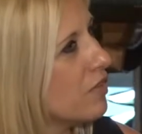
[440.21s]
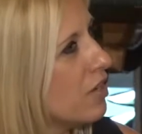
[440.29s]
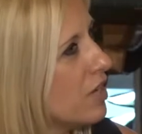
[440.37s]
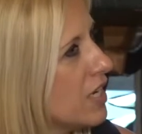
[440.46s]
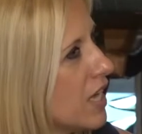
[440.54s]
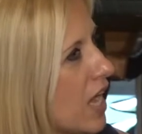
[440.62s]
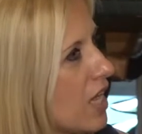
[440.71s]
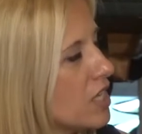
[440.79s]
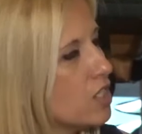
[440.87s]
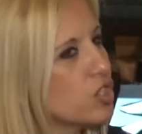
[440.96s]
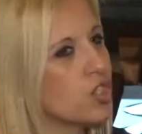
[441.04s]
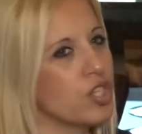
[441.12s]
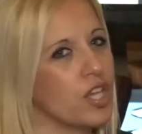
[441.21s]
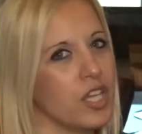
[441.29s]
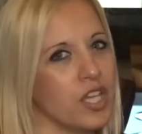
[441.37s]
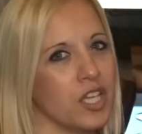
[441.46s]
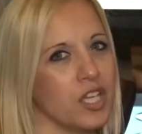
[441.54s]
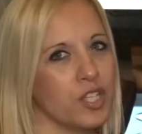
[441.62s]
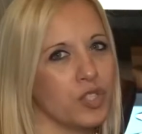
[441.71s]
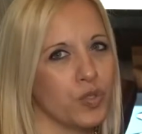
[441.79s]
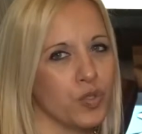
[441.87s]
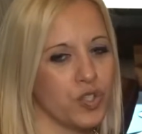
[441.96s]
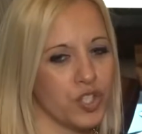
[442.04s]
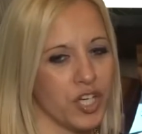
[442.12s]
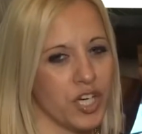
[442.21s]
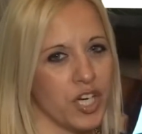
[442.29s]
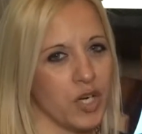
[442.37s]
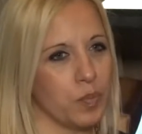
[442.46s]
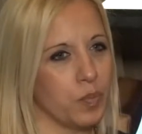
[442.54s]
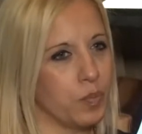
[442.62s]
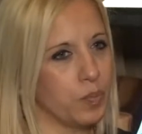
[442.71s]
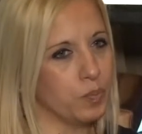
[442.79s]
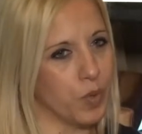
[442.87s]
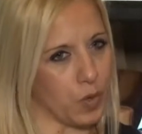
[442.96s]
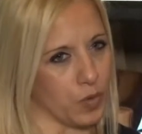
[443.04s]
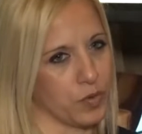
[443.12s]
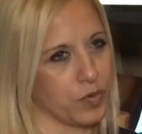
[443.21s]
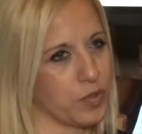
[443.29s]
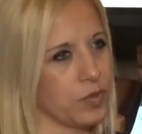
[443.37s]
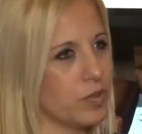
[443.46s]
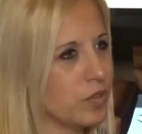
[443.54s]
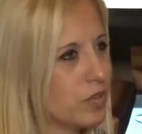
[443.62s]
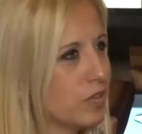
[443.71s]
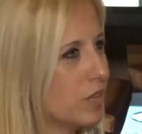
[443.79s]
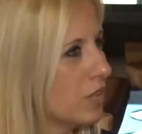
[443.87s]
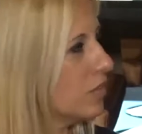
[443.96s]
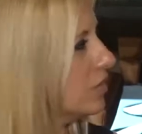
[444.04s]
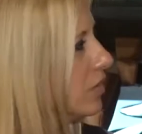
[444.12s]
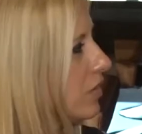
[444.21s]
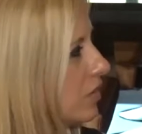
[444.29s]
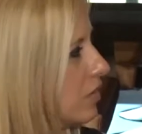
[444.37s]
very nice to share both, no?